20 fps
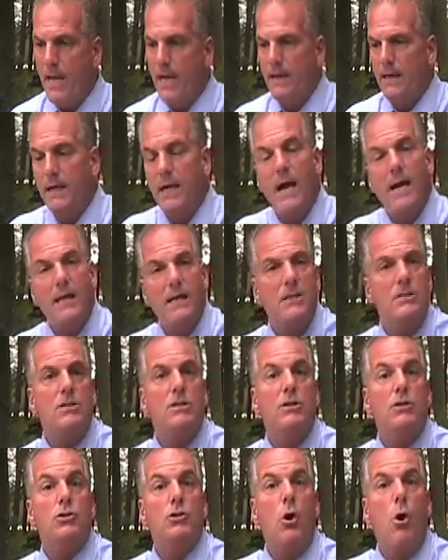And he got
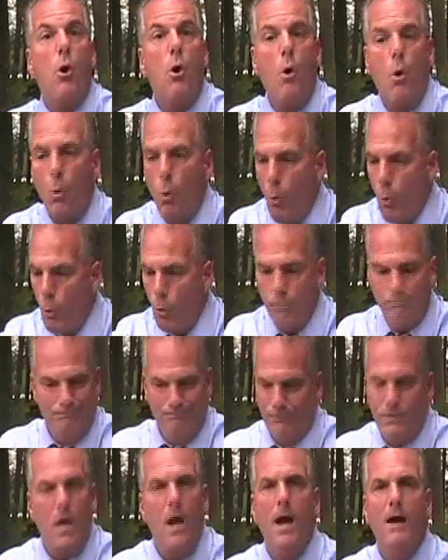into this whole
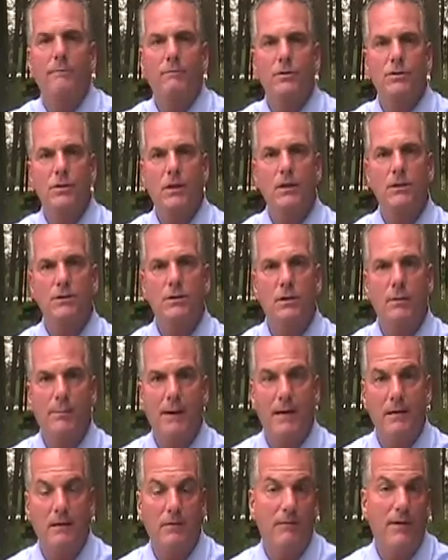conversation
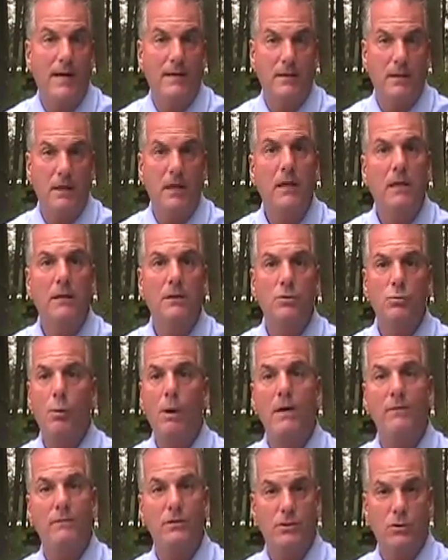about the fact that he and his
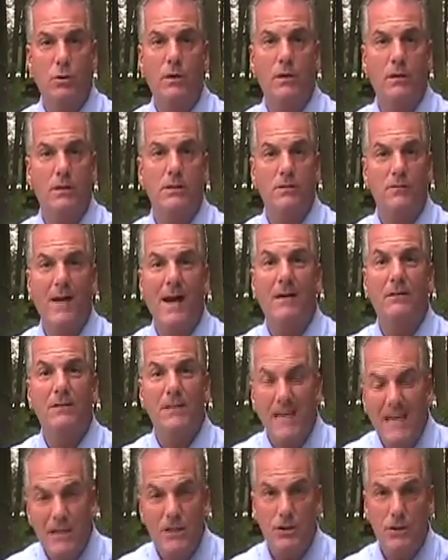wife have started this
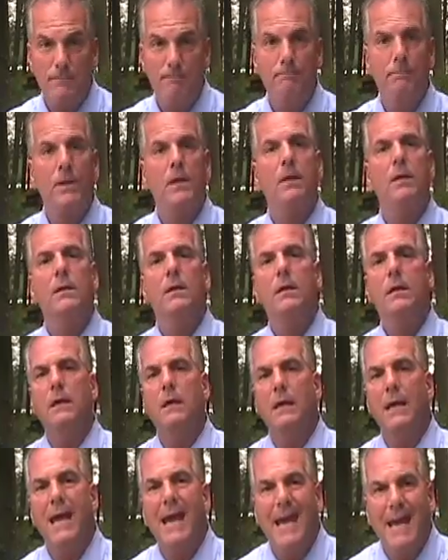foundation
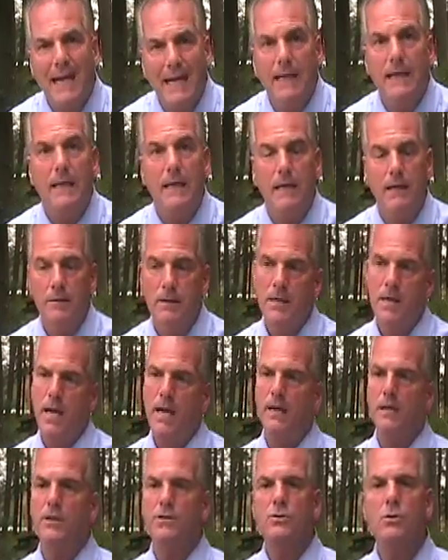in Haiti.
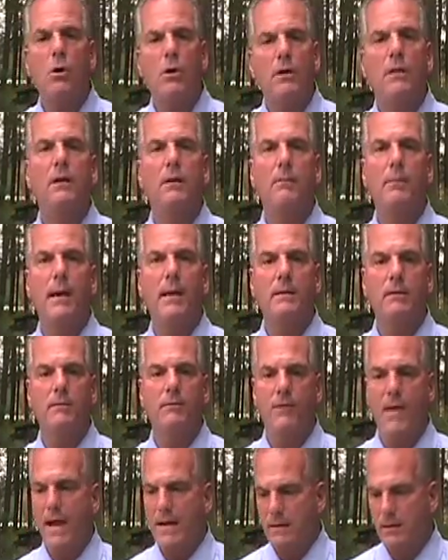And he's talking about the
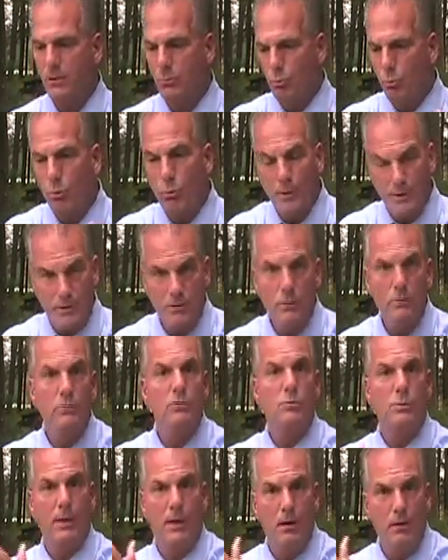fact that what we do
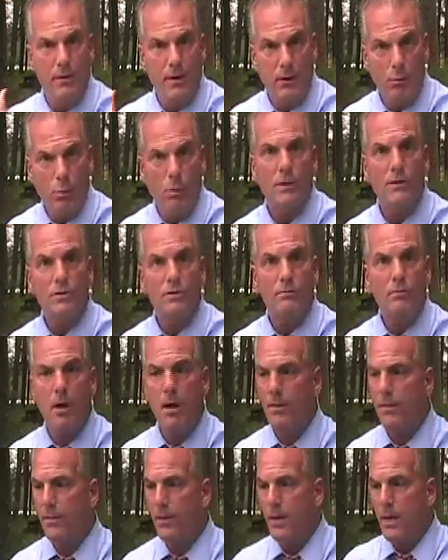is we go there once a
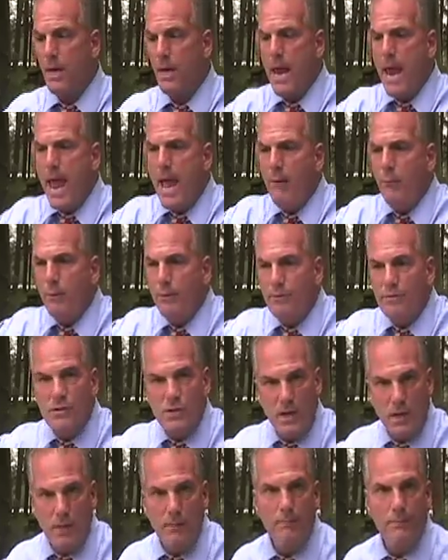month and we've
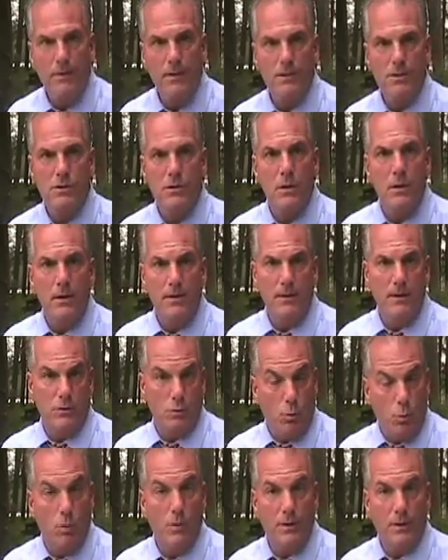set up this
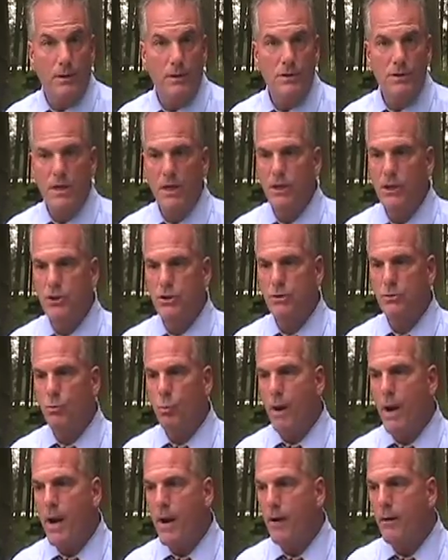
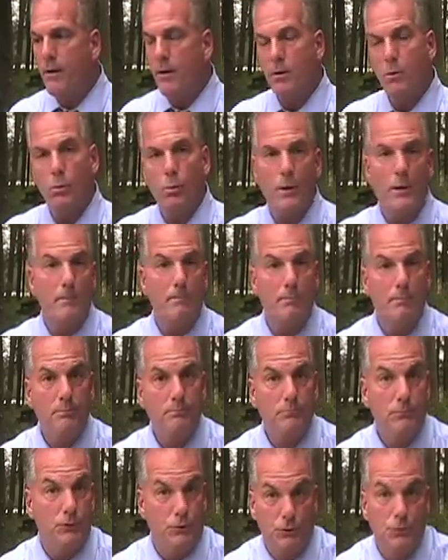organization where we
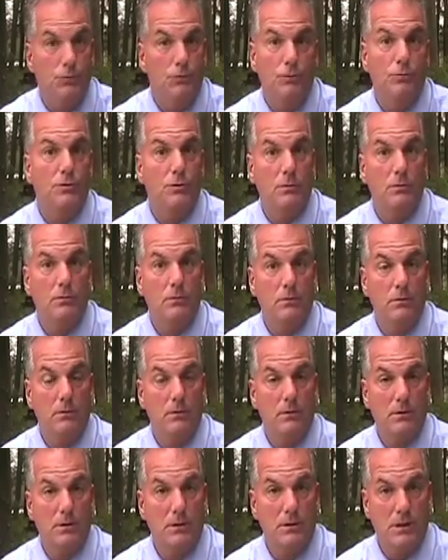choose
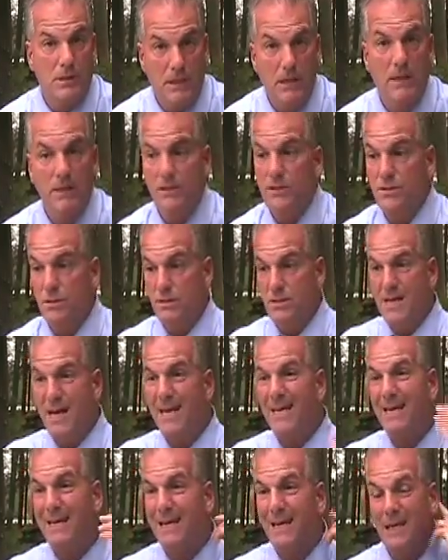kids to
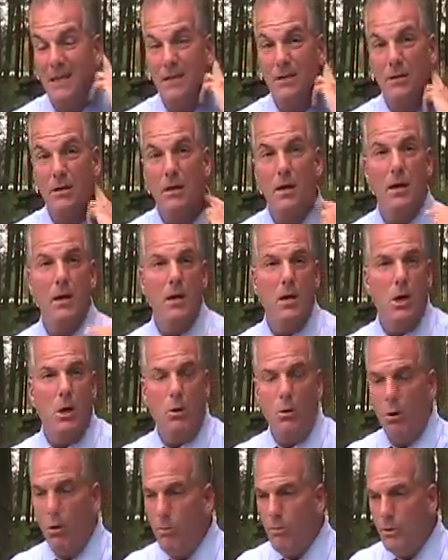take in,
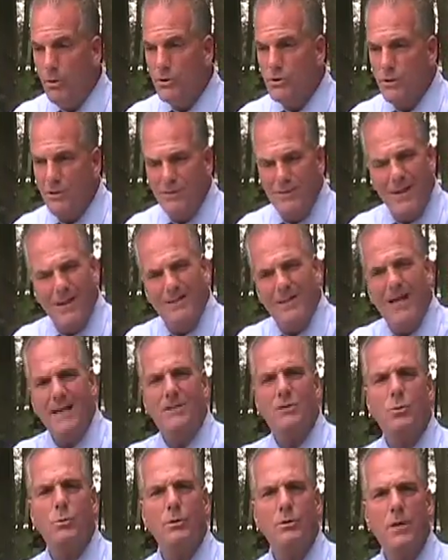almost
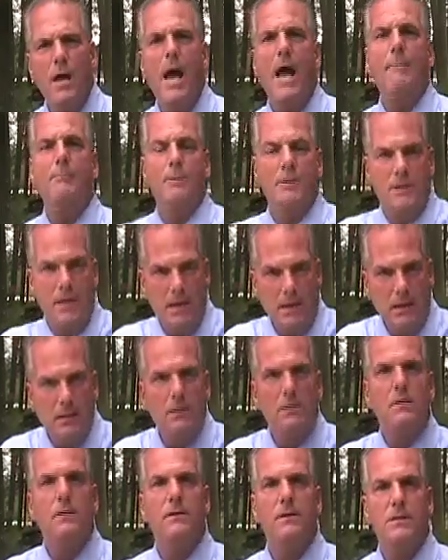not to adopt, but take
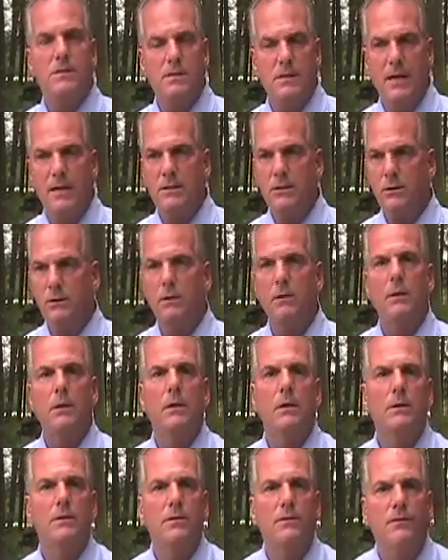into the center
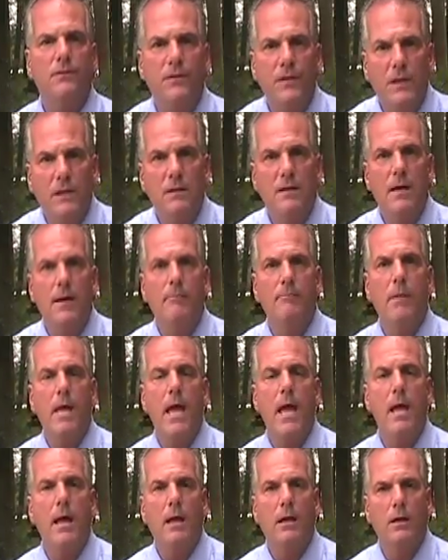to feed them,
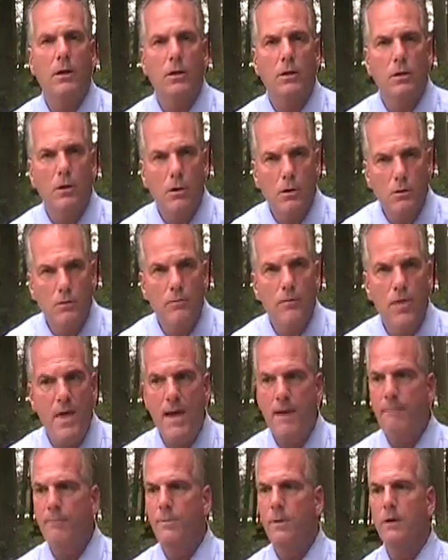clothe
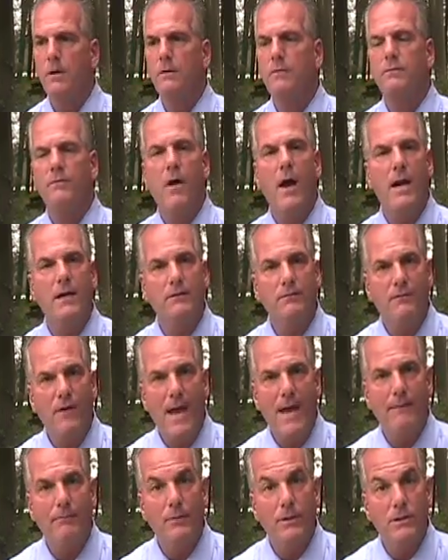them, find
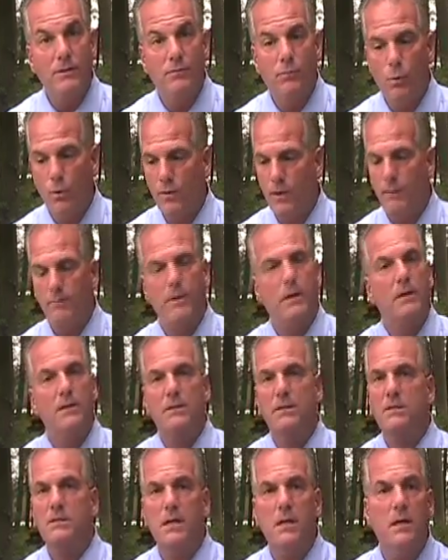families for them,
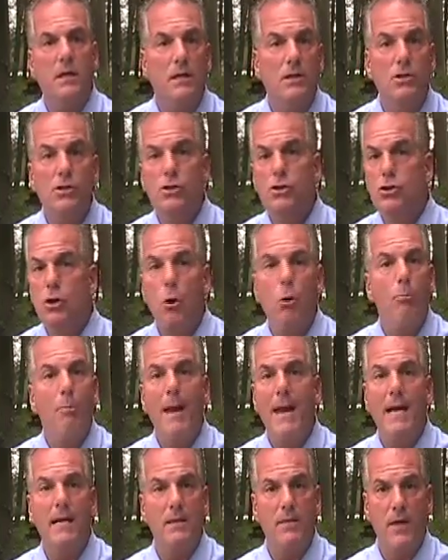because he said it is so
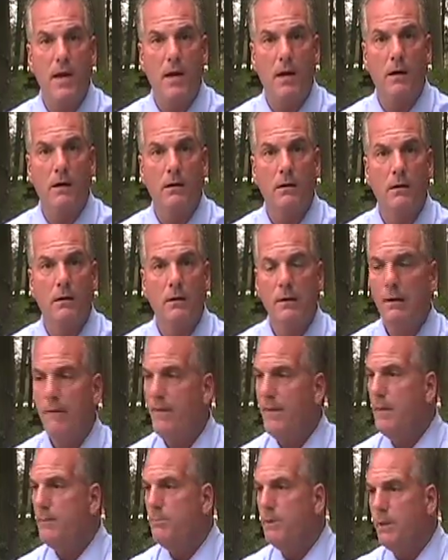bad there
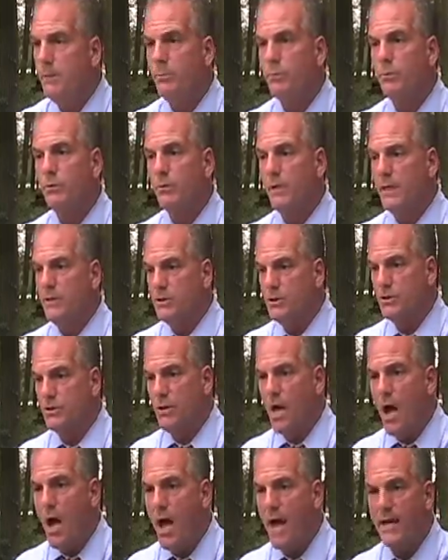that people, they
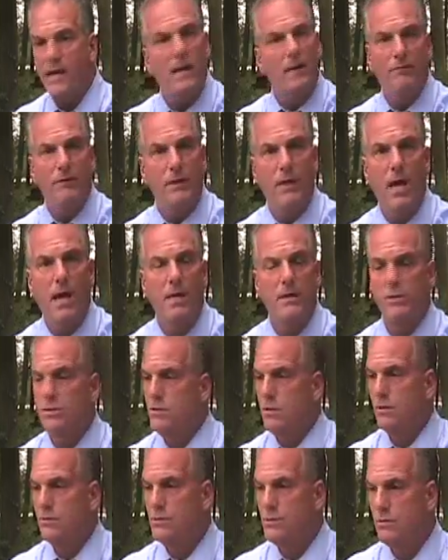just die every day. He
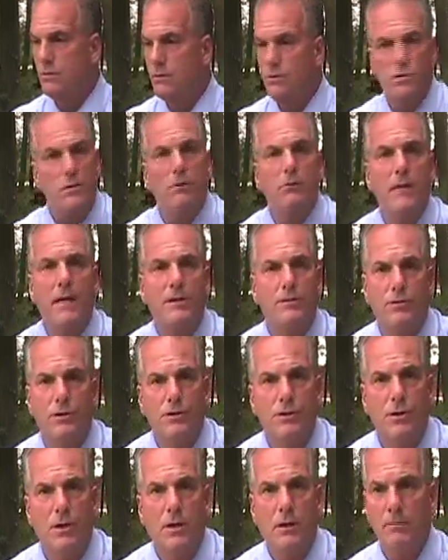says there's no
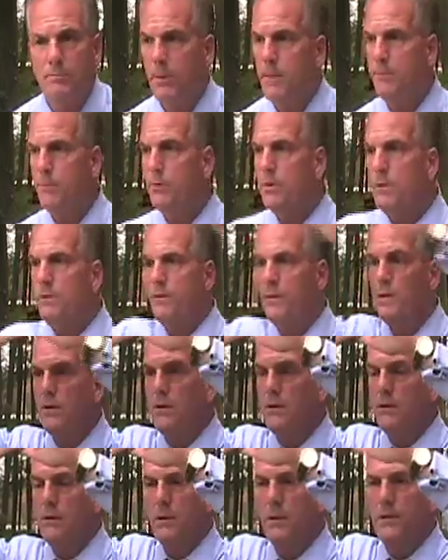electricity. People live in
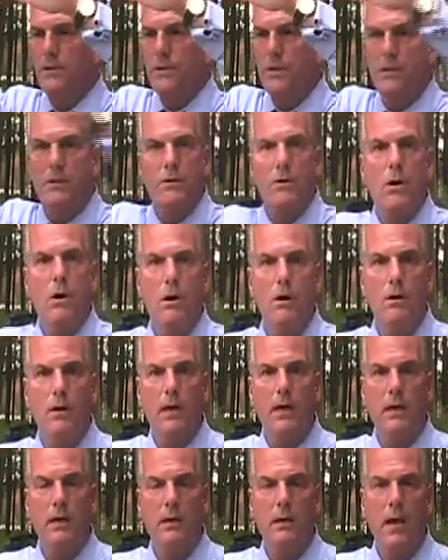little tin
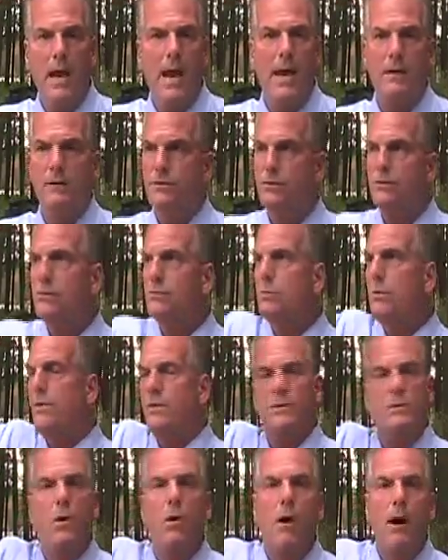corrugated houses
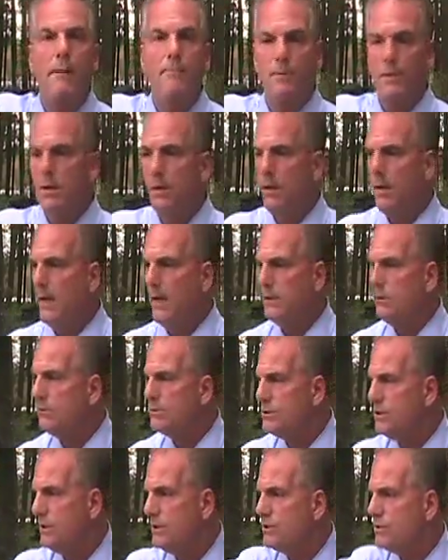with a tarp, and you'll
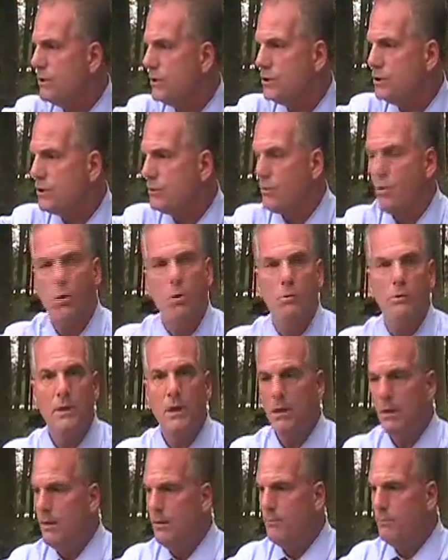see a six-year-old
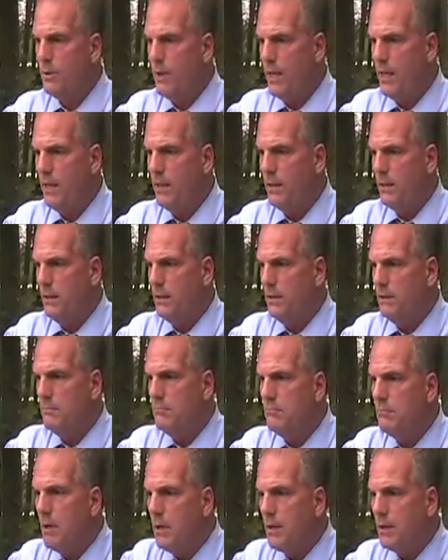playing
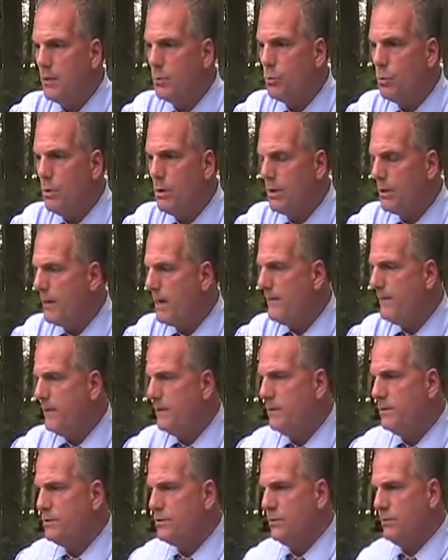in muddy water, and
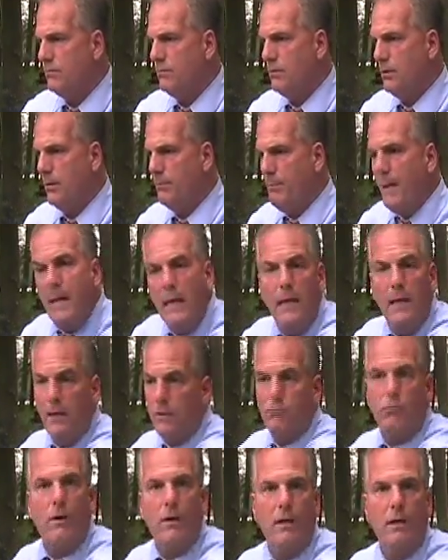then there's a pig
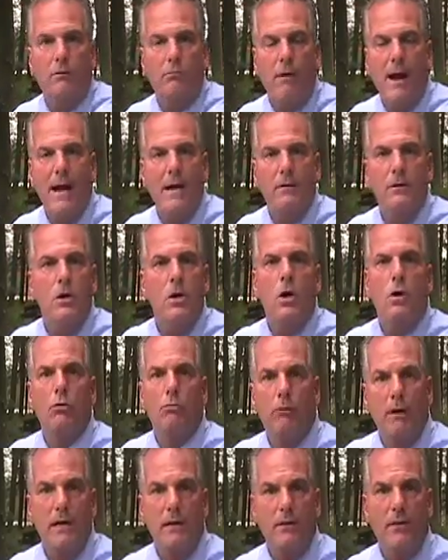running around
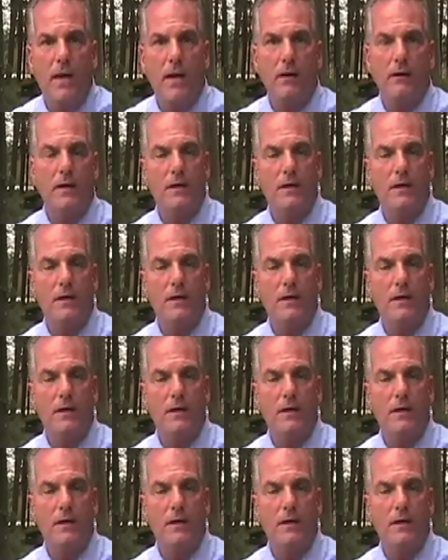right there.